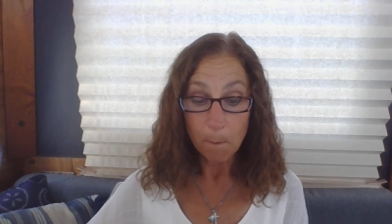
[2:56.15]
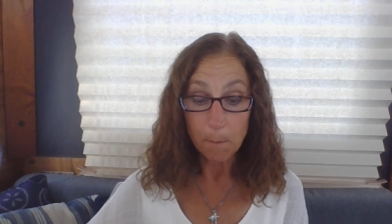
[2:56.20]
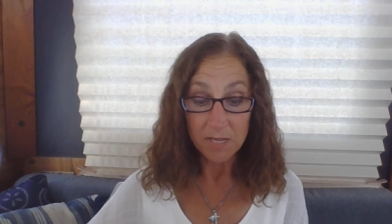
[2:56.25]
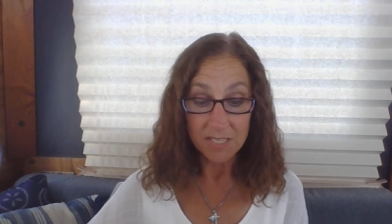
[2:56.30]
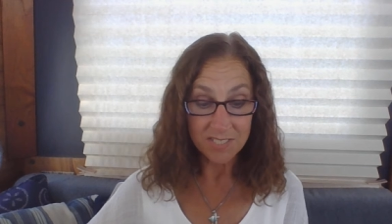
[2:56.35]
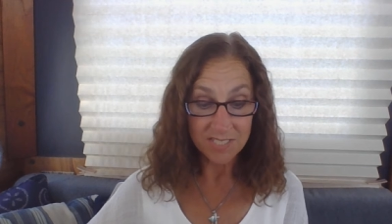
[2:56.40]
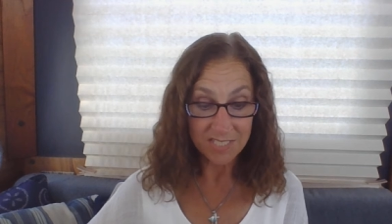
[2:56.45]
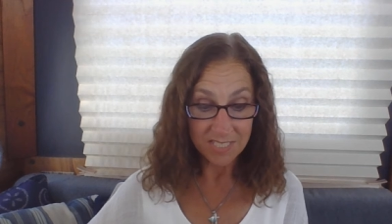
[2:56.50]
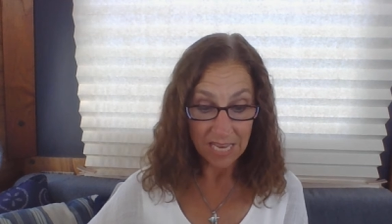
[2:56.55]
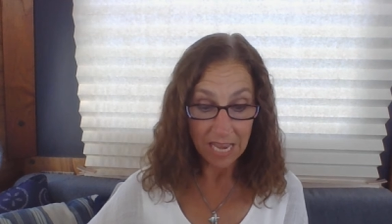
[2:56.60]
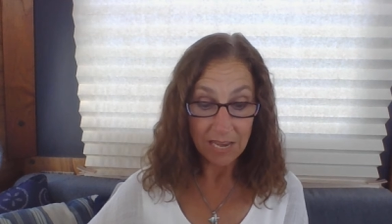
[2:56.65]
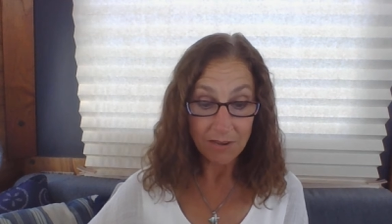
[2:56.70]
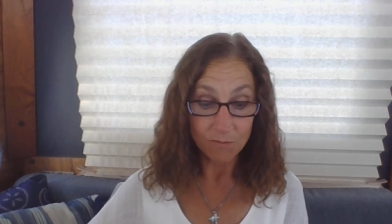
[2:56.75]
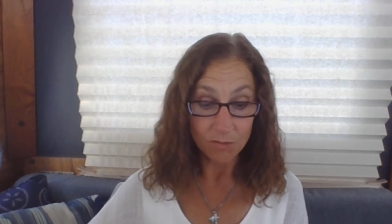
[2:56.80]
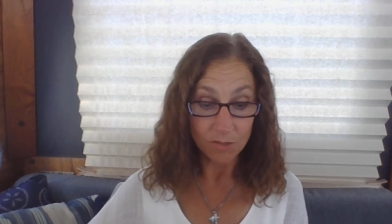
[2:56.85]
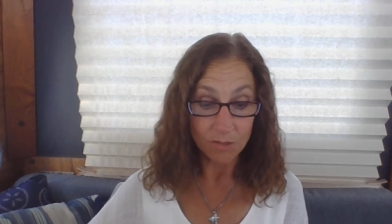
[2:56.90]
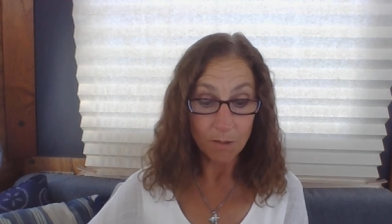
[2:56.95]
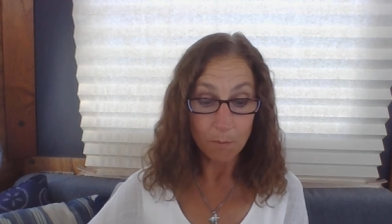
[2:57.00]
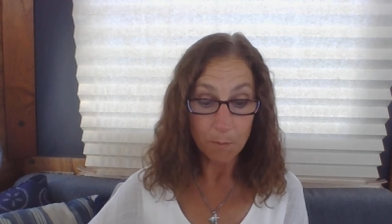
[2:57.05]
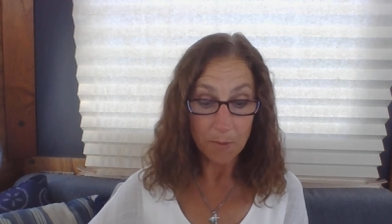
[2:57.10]
but
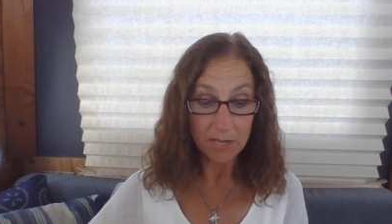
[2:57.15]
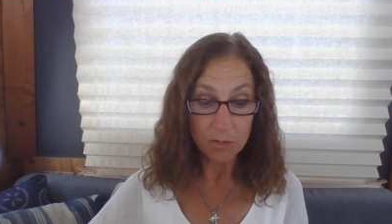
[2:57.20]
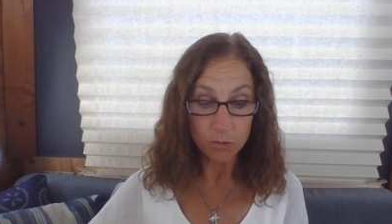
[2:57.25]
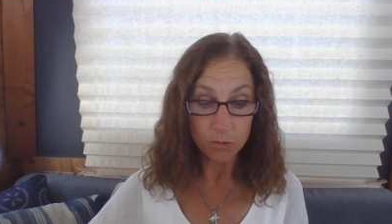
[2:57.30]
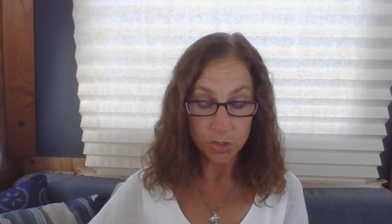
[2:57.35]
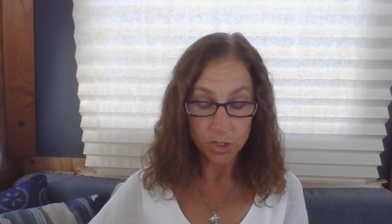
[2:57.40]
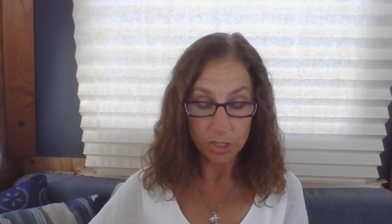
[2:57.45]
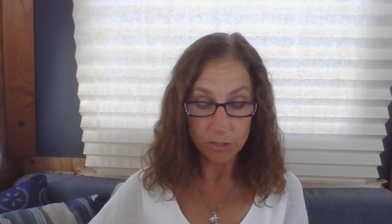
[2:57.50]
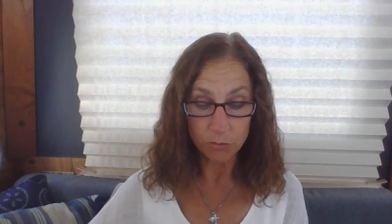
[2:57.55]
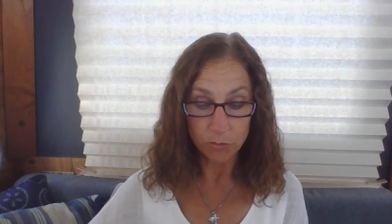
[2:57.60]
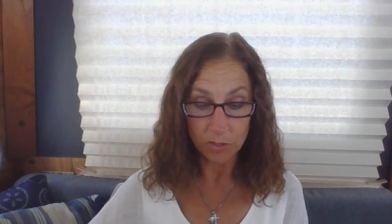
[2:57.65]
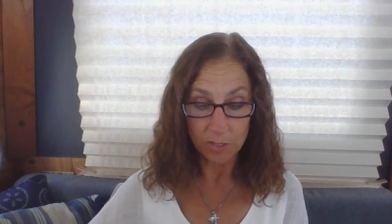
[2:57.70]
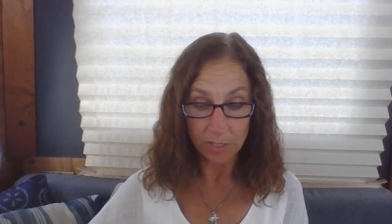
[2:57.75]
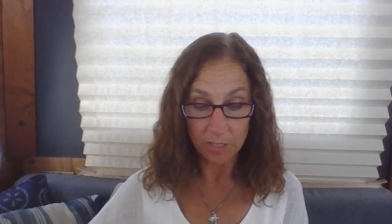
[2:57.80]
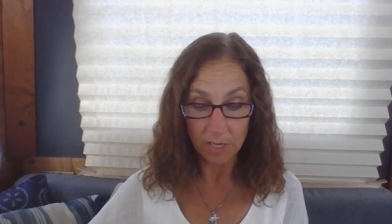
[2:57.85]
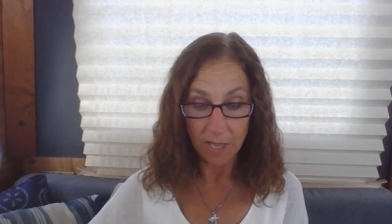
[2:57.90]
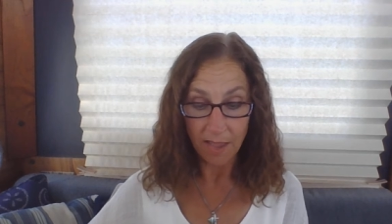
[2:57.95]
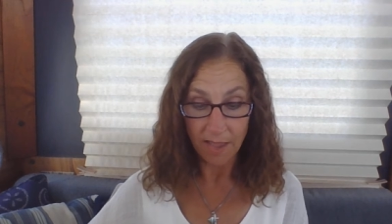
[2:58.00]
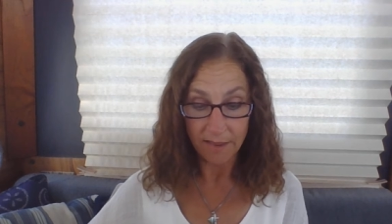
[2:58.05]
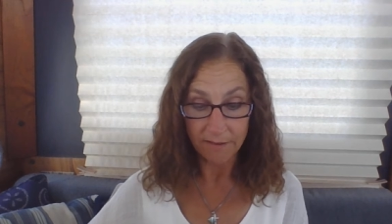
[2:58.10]
saved the male children
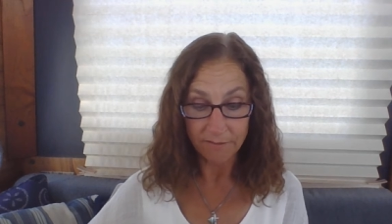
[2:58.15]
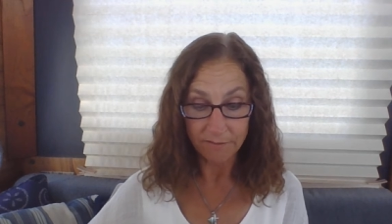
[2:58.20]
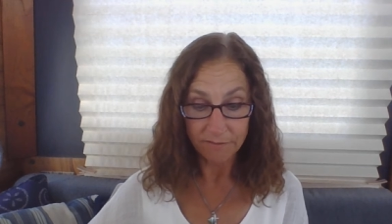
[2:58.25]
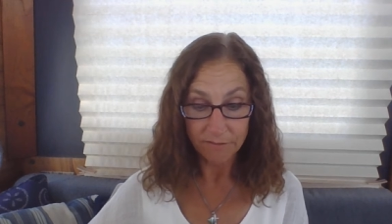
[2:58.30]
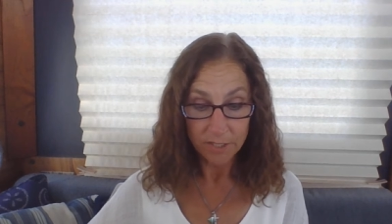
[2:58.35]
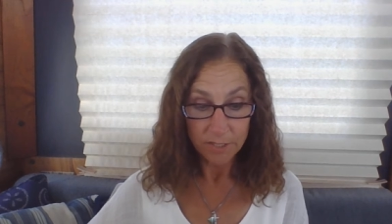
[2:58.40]
alive.